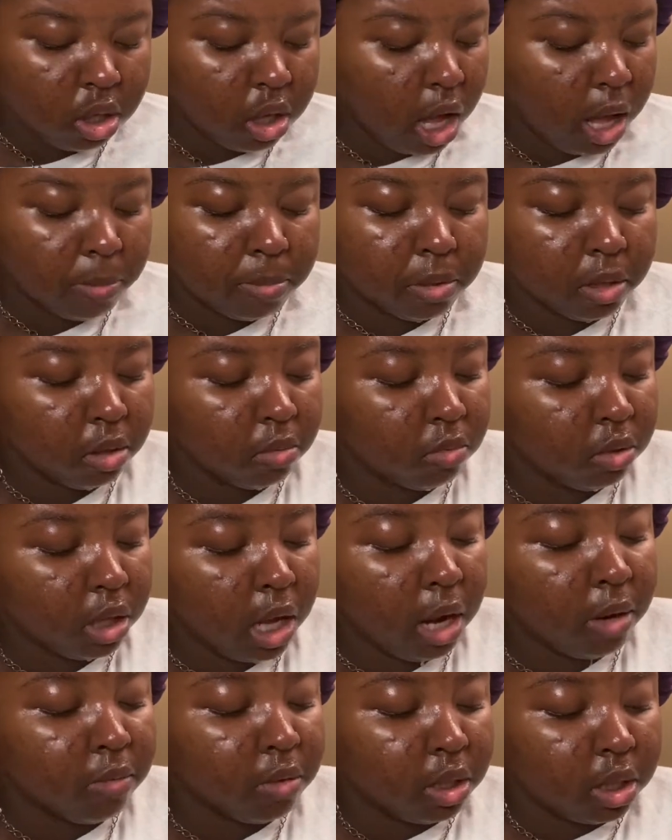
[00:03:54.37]
I
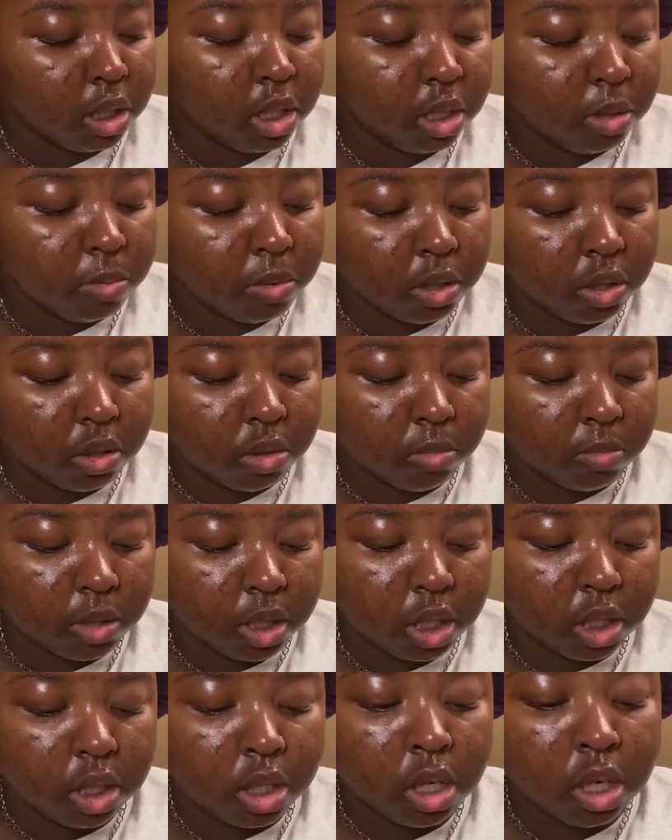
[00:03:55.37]
really did put too
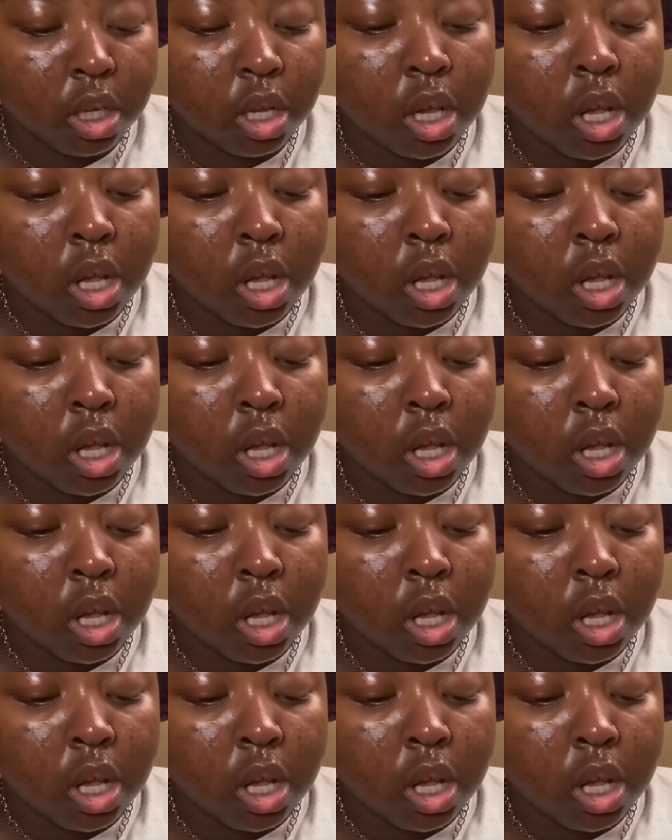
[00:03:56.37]
much.